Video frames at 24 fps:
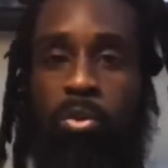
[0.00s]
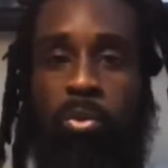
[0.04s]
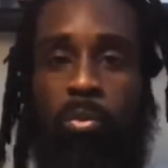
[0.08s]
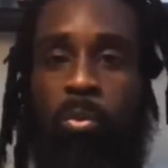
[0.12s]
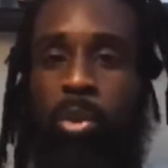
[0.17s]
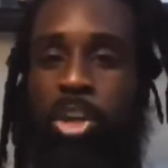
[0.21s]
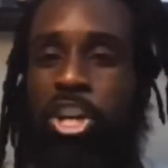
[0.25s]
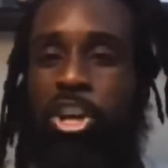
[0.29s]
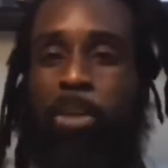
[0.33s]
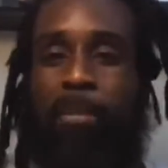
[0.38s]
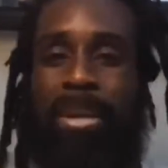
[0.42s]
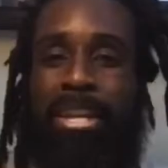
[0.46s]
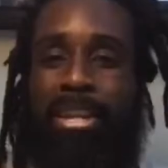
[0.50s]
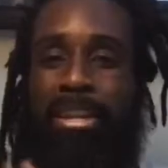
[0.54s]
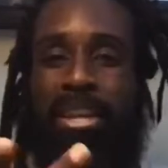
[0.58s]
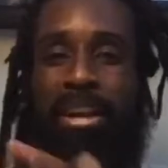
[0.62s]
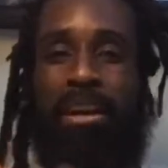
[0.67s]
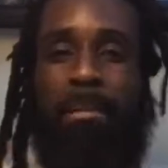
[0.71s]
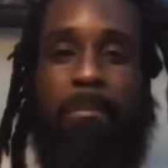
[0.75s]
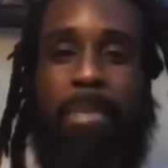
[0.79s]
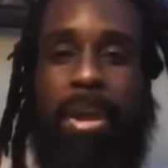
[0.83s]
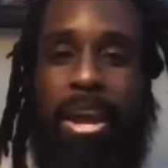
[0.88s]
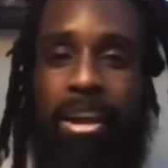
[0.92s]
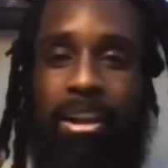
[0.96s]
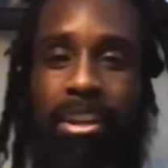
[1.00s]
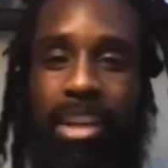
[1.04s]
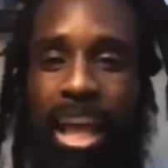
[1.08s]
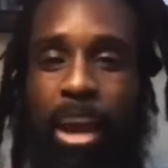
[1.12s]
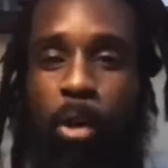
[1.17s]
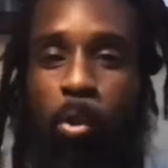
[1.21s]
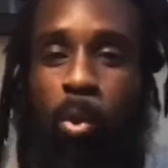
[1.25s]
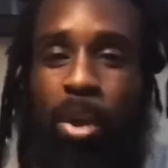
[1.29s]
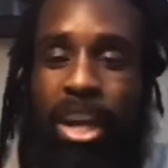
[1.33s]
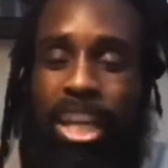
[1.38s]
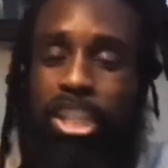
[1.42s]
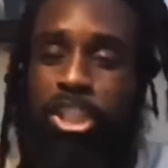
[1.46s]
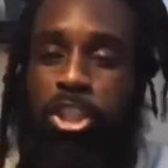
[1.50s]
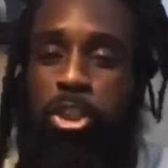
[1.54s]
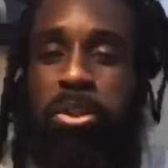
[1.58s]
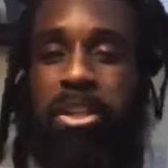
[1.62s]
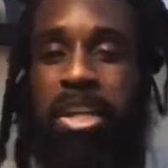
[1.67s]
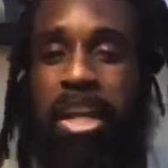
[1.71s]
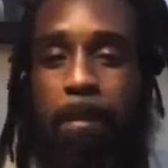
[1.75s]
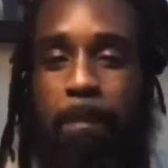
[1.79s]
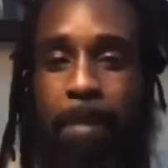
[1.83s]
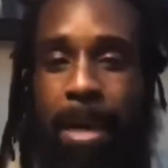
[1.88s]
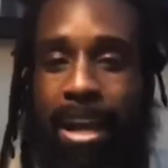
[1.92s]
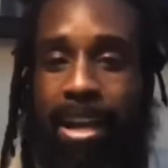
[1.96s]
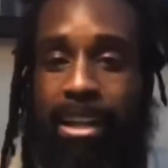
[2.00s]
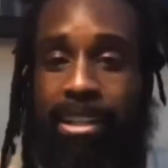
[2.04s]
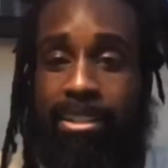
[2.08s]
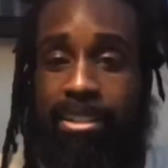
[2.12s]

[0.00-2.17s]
when you gonna make your comeback? Like, what is your comeback?